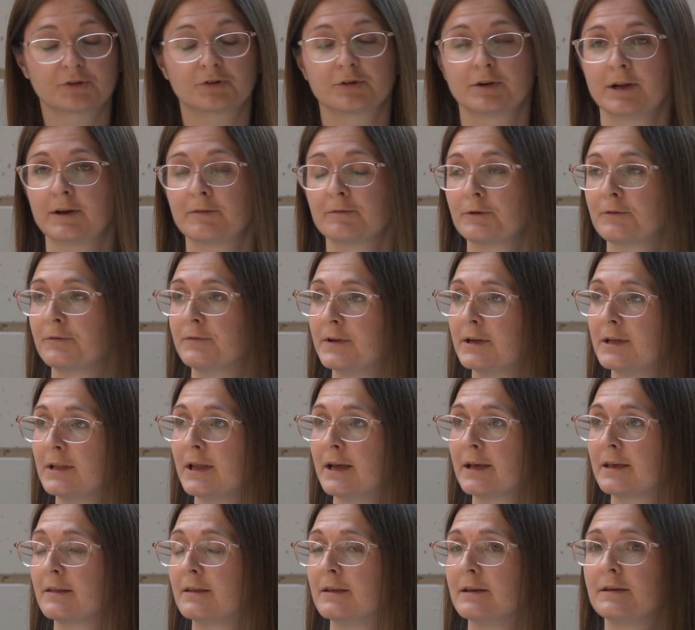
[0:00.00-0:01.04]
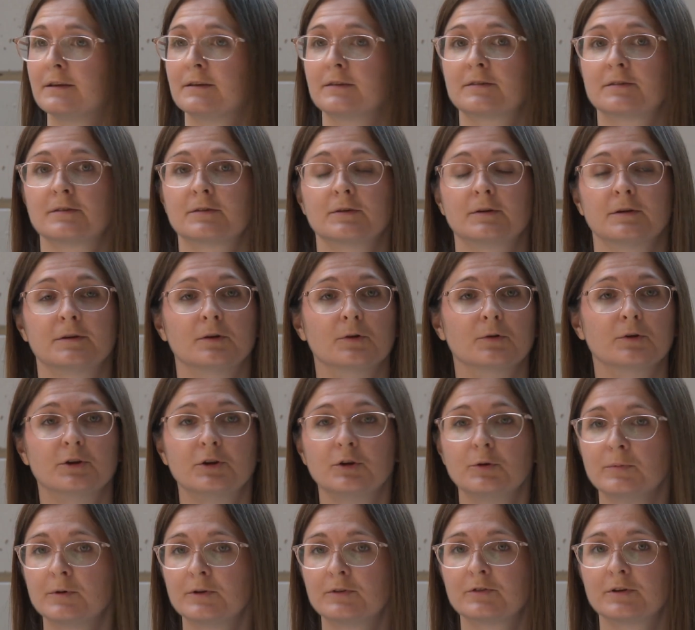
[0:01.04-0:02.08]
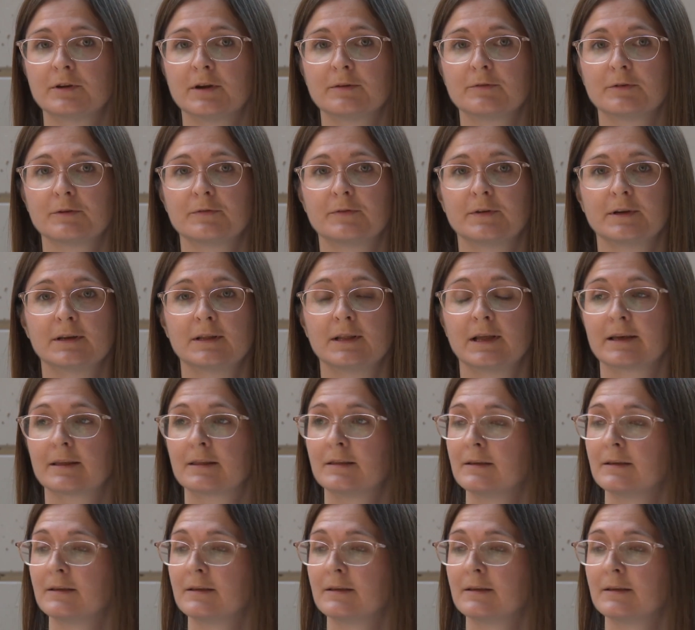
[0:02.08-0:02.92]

should ever feel like this. No human should ever feel like